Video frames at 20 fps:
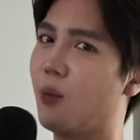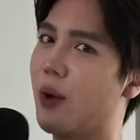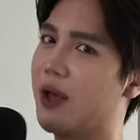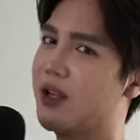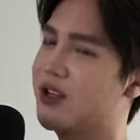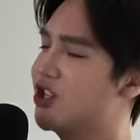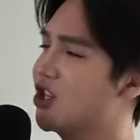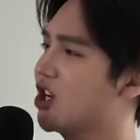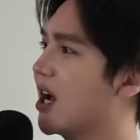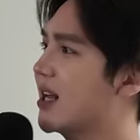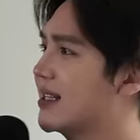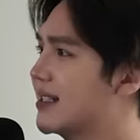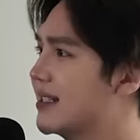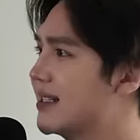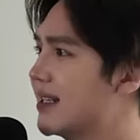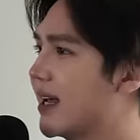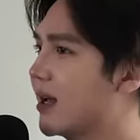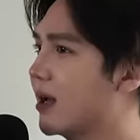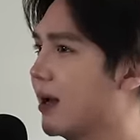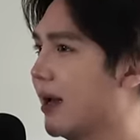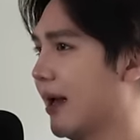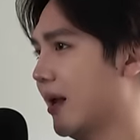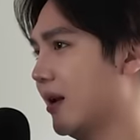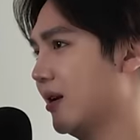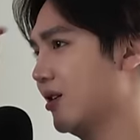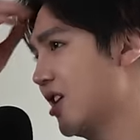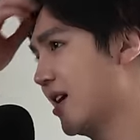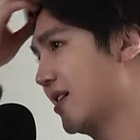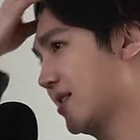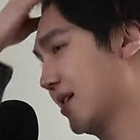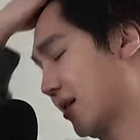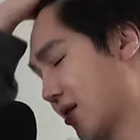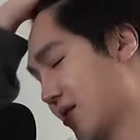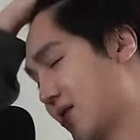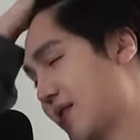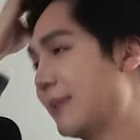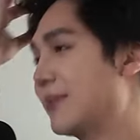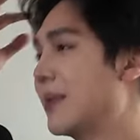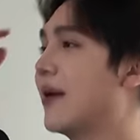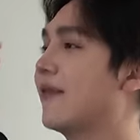When she got sick and she had to
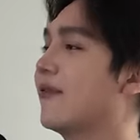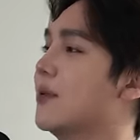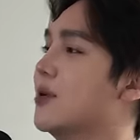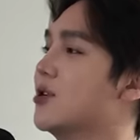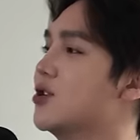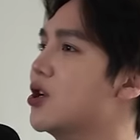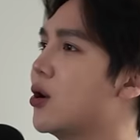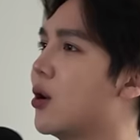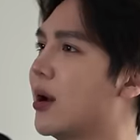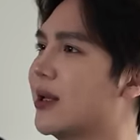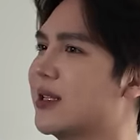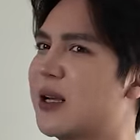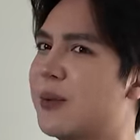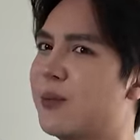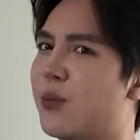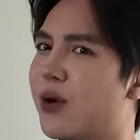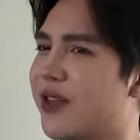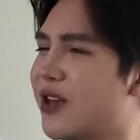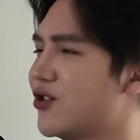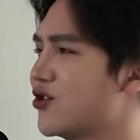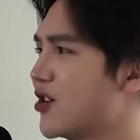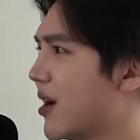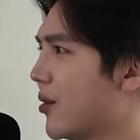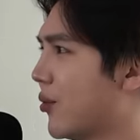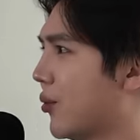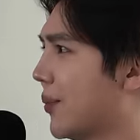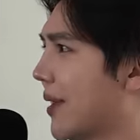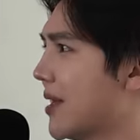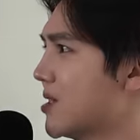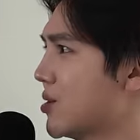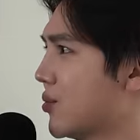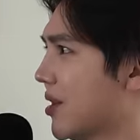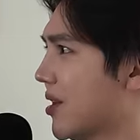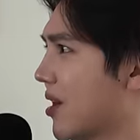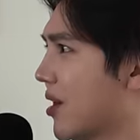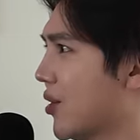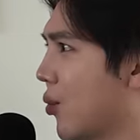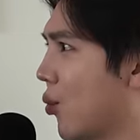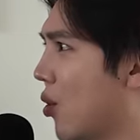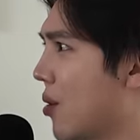step down from the show, at some point they tried to replace her with
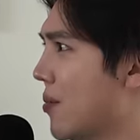another